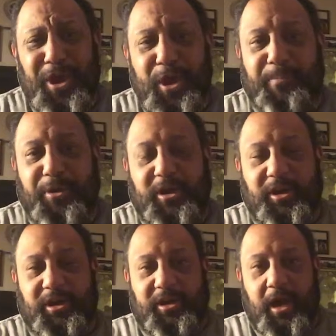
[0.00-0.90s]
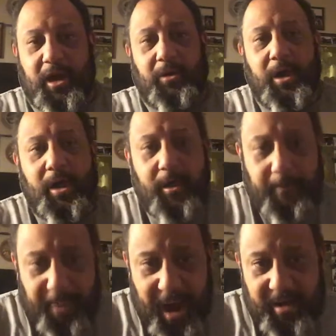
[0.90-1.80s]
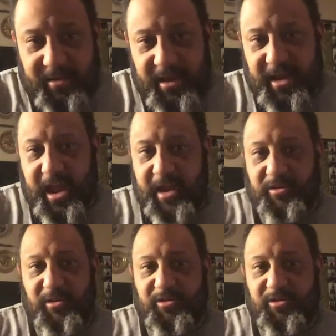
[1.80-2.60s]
You're pretty good to go. But then again, you know,